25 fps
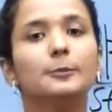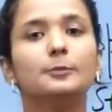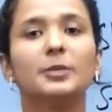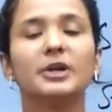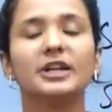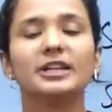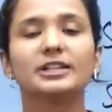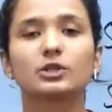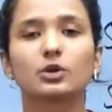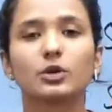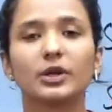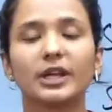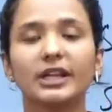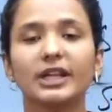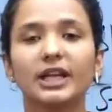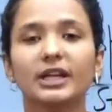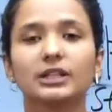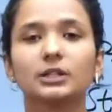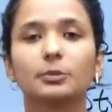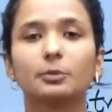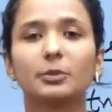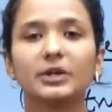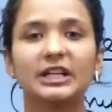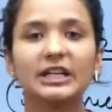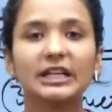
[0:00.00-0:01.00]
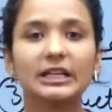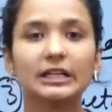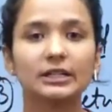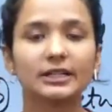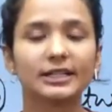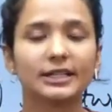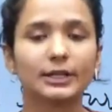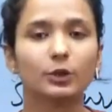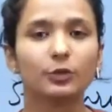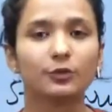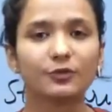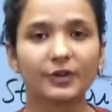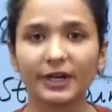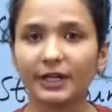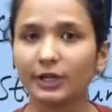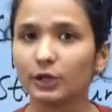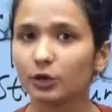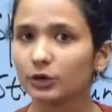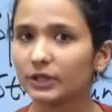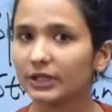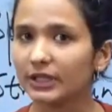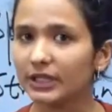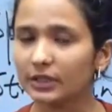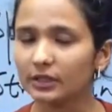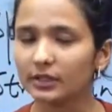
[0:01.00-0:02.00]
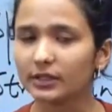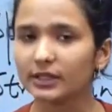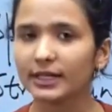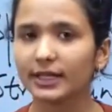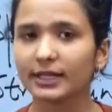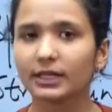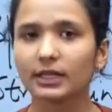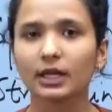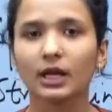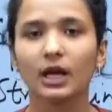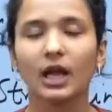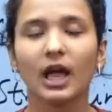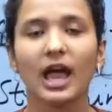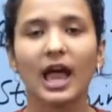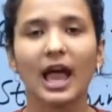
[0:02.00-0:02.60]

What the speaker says: based on any other material that you find on the internet.